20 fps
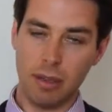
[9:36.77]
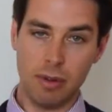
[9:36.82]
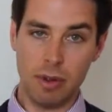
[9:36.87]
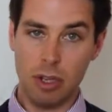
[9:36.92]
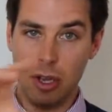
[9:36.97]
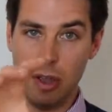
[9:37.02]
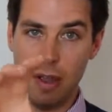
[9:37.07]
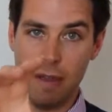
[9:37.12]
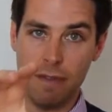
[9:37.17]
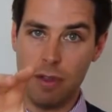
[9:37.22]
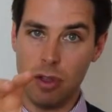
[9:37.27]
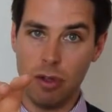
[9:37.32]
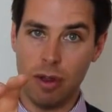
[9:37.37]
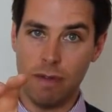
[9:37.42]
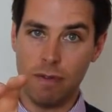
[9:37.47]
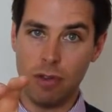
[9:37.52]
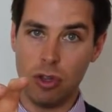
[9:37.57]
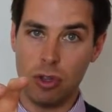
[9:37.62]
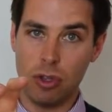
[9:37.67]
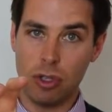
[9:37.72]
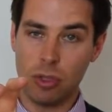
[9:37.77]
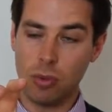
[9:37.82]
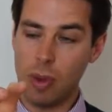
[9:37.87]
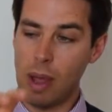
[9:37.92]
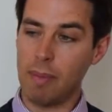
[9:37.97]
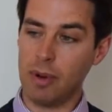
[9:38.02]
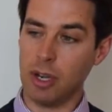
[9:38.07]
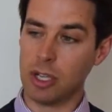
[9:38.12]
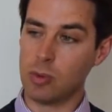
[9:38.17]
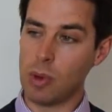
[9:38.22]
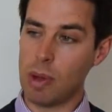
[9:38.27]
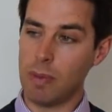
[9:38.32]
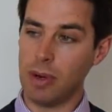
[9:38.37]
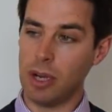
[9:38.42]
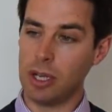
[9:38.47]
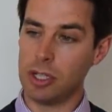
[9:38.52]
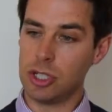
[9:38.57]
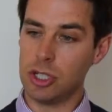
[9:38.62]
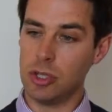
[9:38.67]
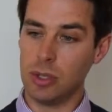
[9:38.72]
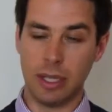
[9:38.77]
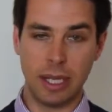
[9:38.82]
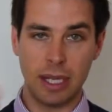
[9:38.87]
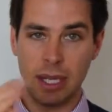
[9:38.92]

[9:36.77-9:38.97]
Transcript: If you're used to webinars do it.